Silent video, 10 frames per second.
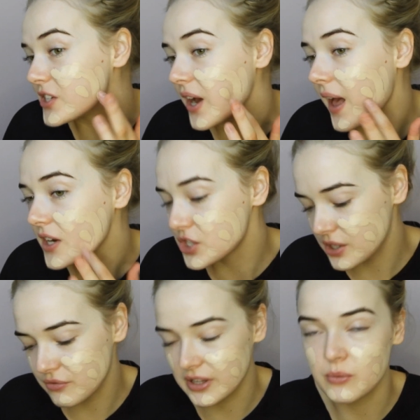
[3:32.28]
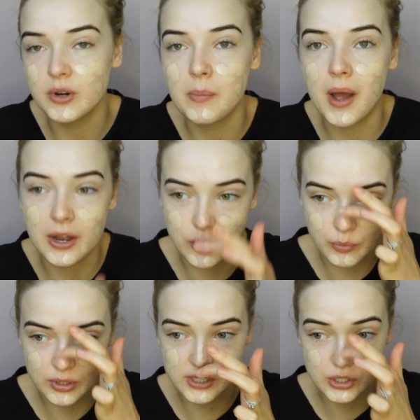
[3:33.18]
Which I actually really want to
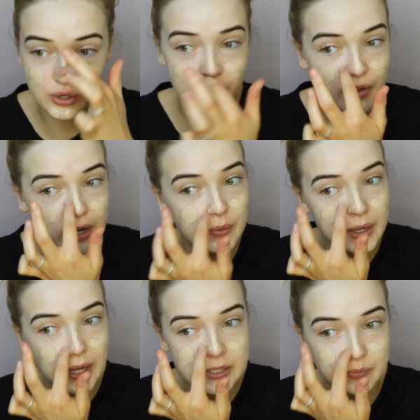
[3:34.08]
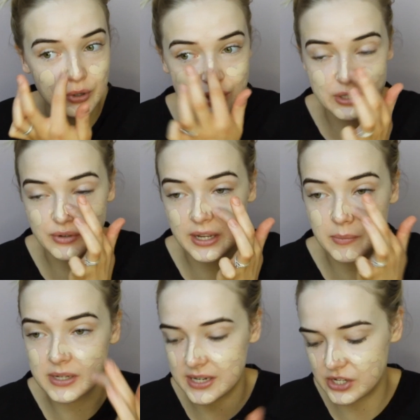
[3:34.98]
buy a new bronzer. So if anyone has
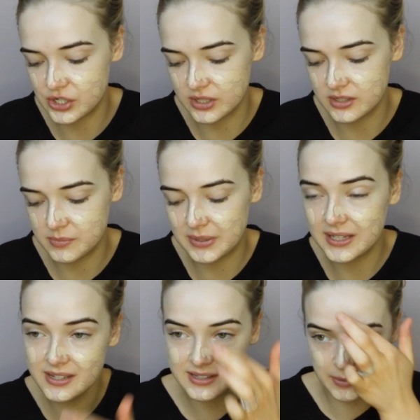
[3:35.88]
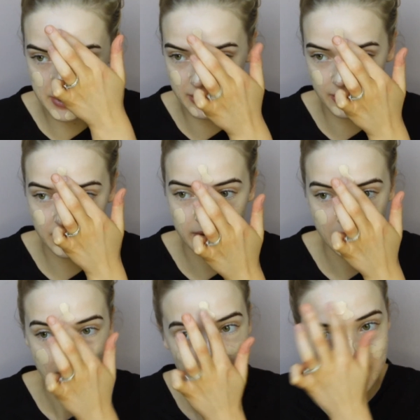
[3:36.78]
bronzer recommendations, please let me
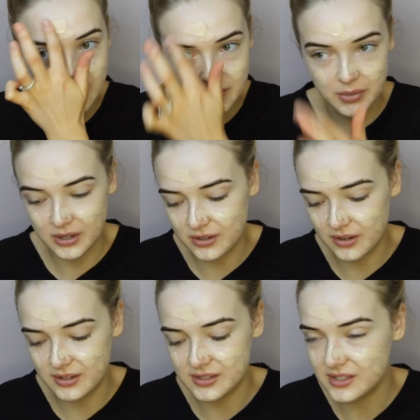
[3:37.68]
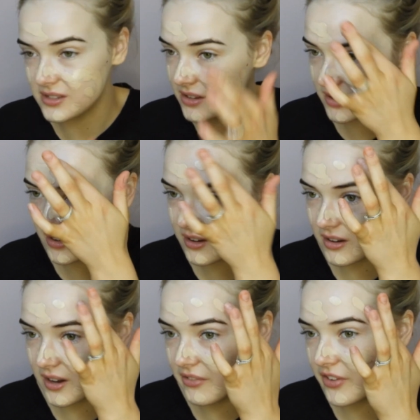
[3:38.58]
know, because
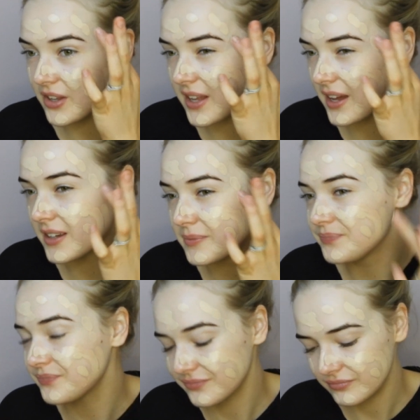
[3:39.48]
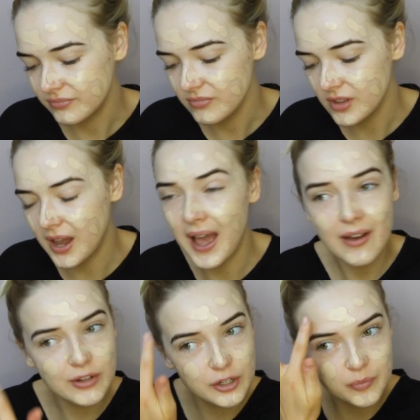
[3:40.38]
I feel like
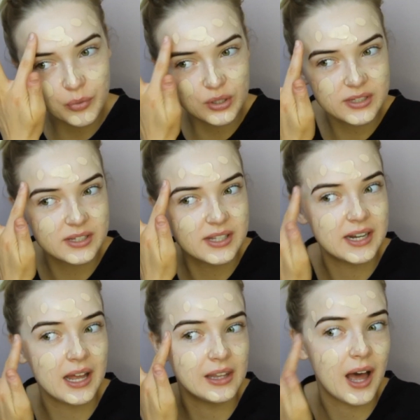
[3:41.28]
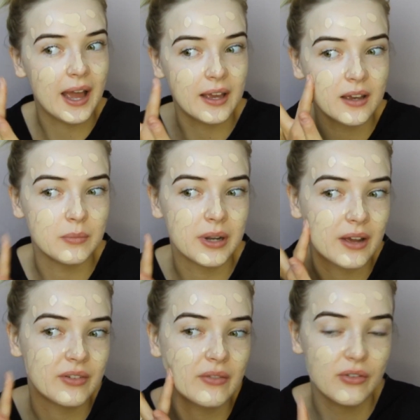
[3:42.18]
I have a lot of bronzers that I
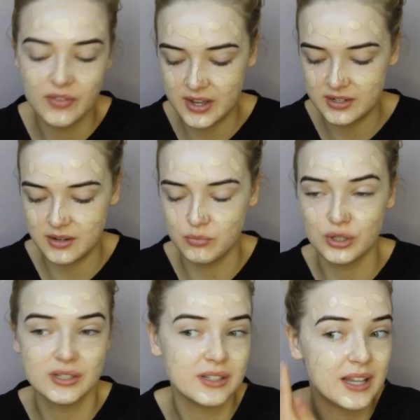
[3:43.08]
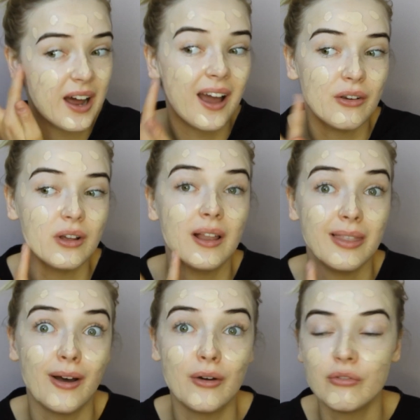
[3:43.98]
like, but I've never found a bronzer that
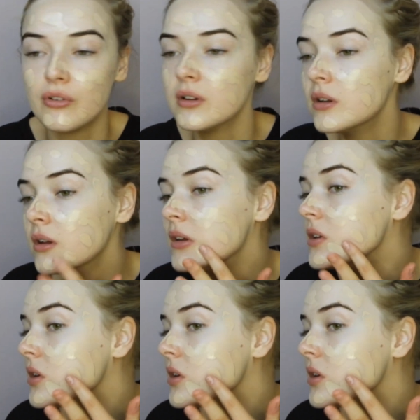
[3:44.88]
I love.